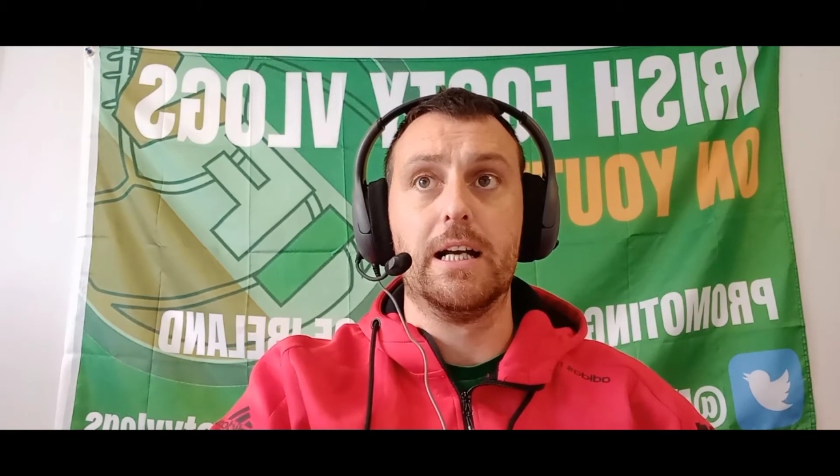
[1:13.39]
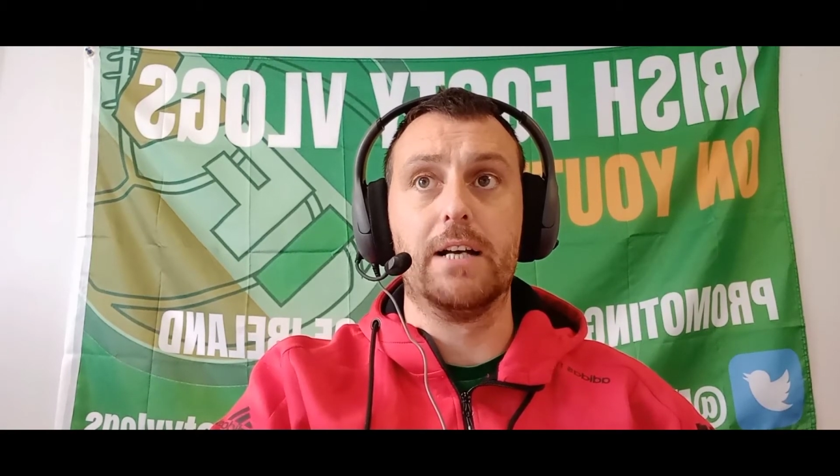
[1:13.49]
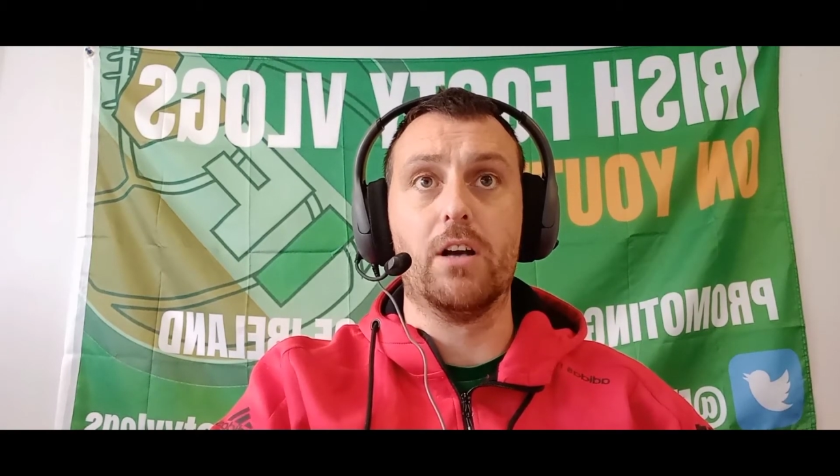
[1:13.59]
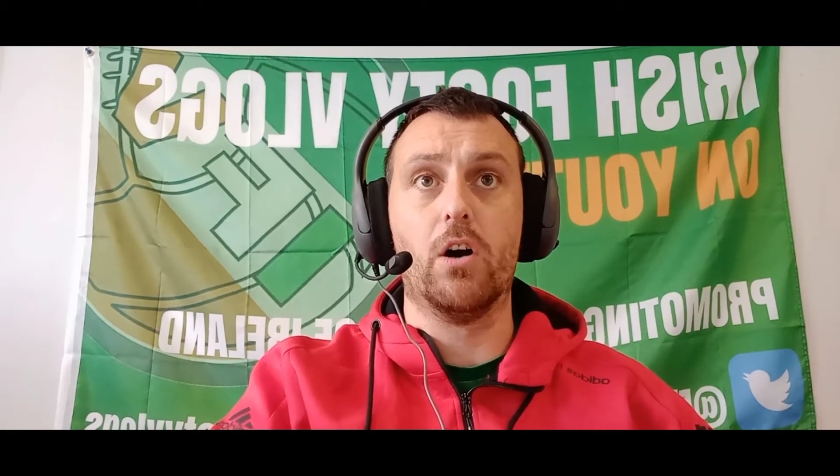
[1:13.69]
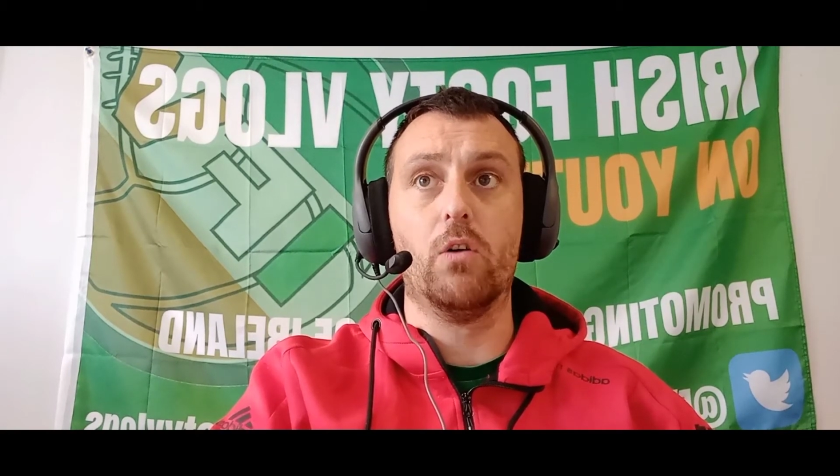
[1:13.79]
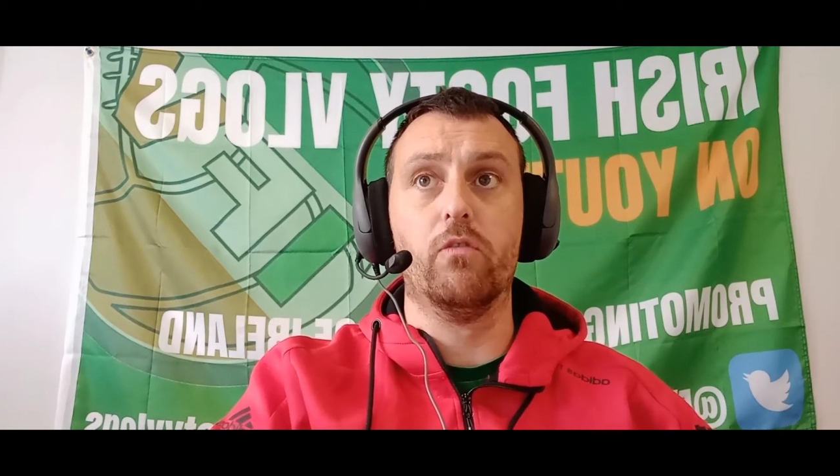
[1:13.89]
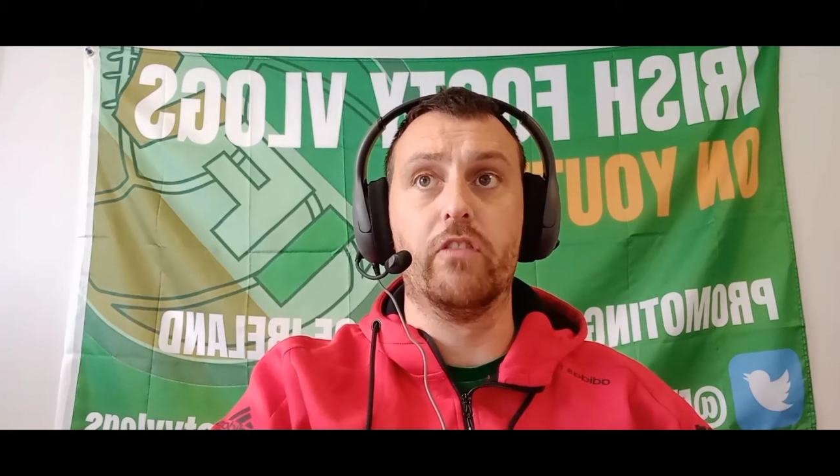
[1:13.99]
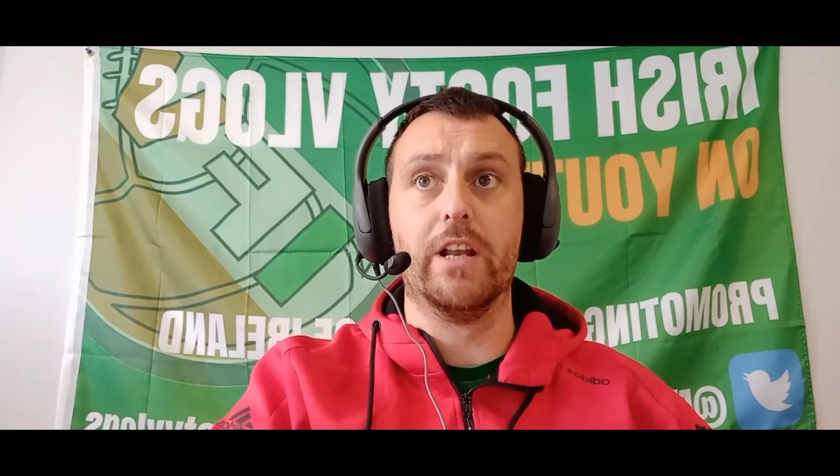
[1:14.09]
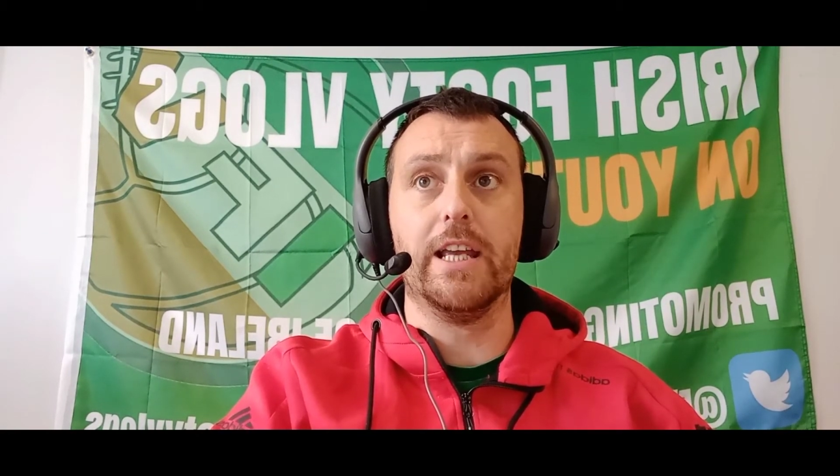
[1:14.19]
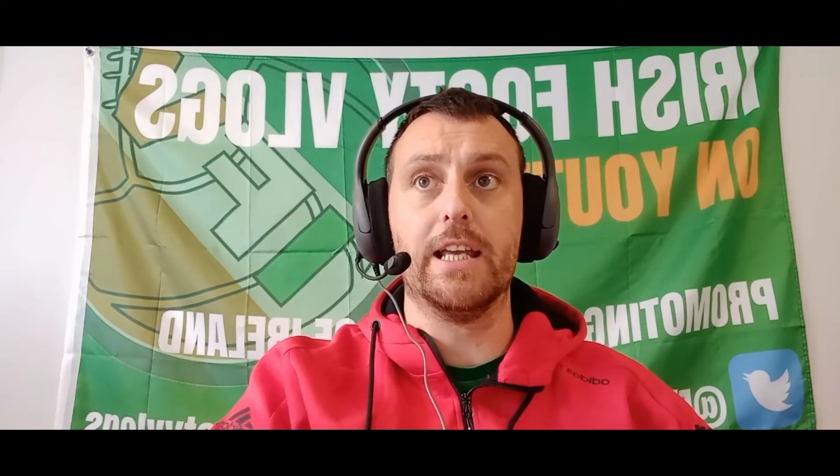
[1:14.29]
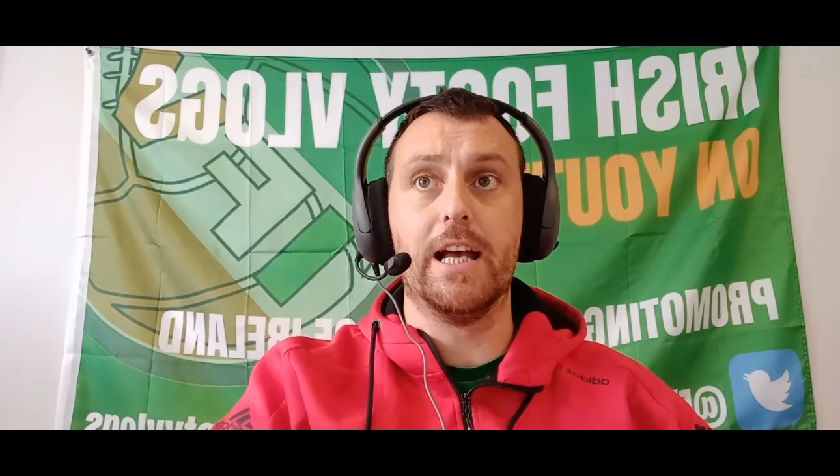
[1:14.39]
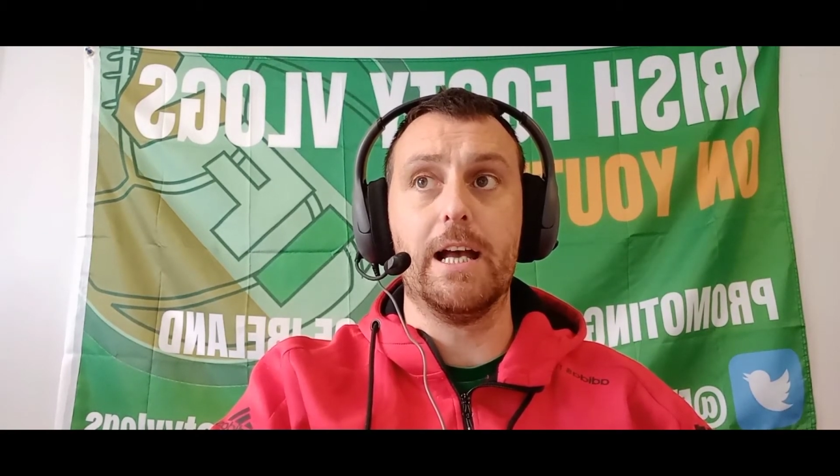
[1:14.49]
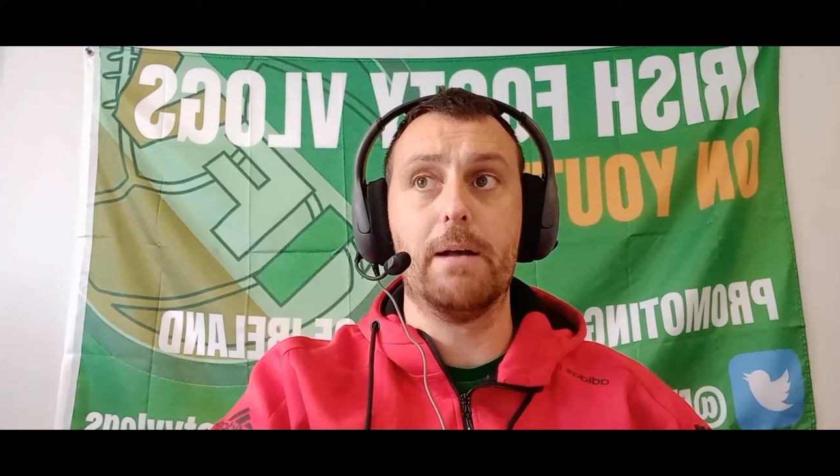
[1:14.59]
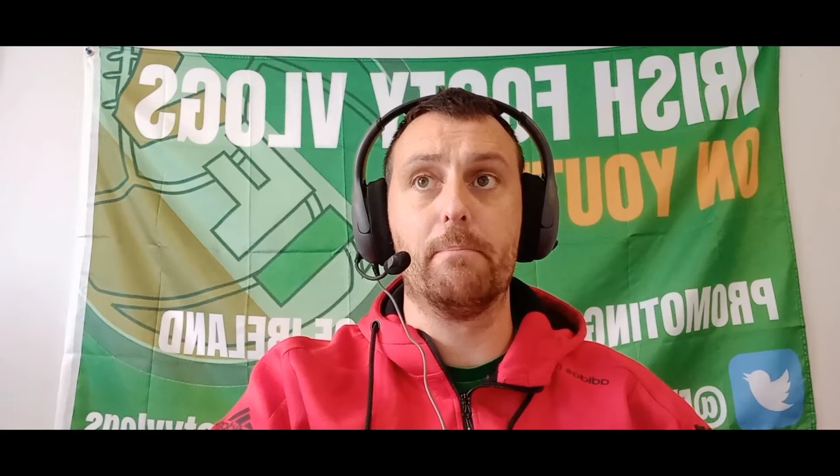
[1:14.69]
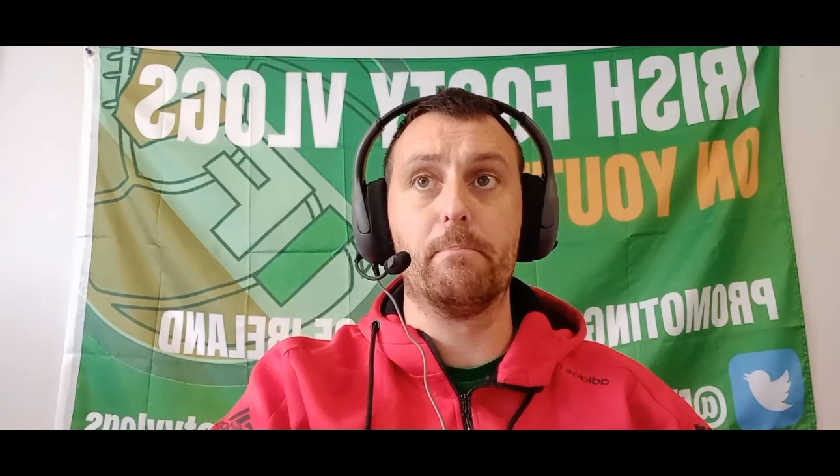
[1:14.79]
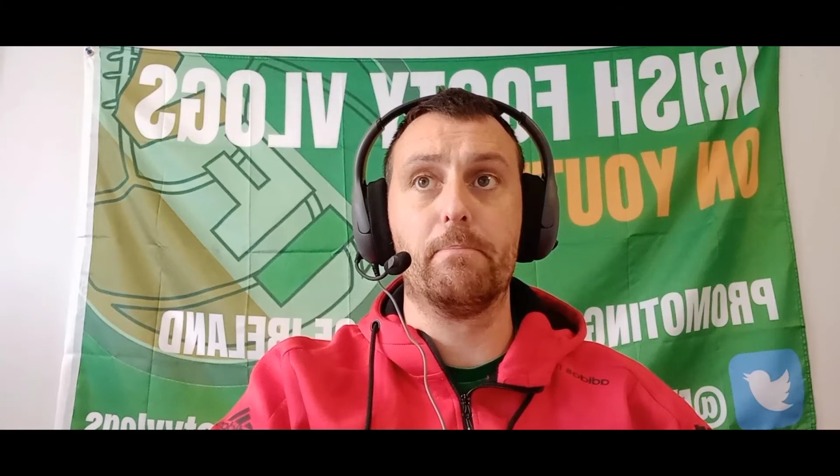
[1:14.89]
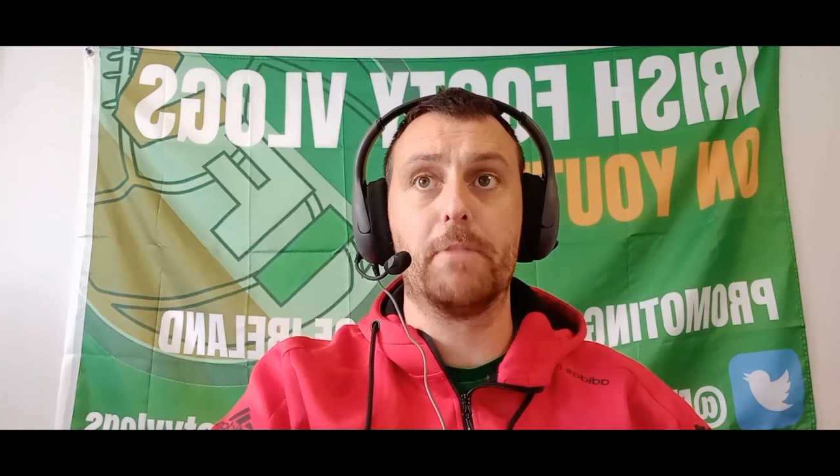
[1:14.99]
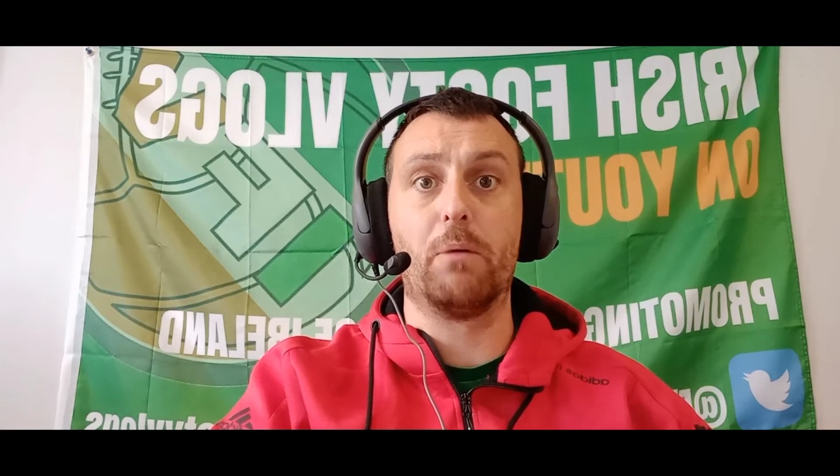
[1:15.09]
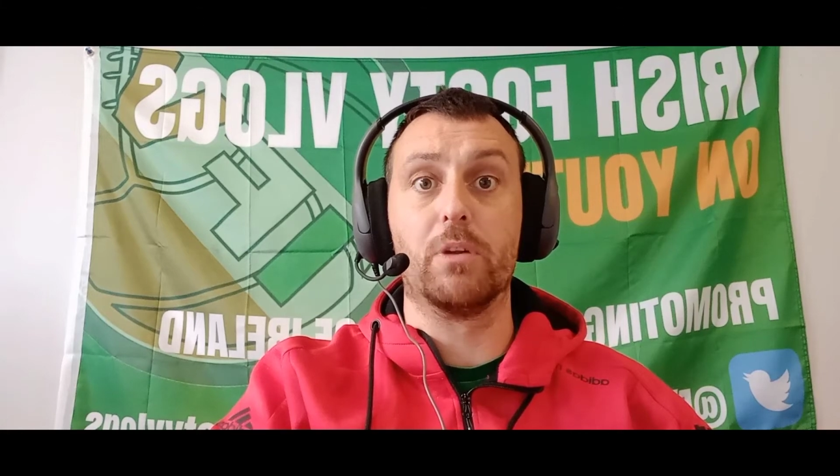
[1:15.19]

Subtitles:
And hopefully that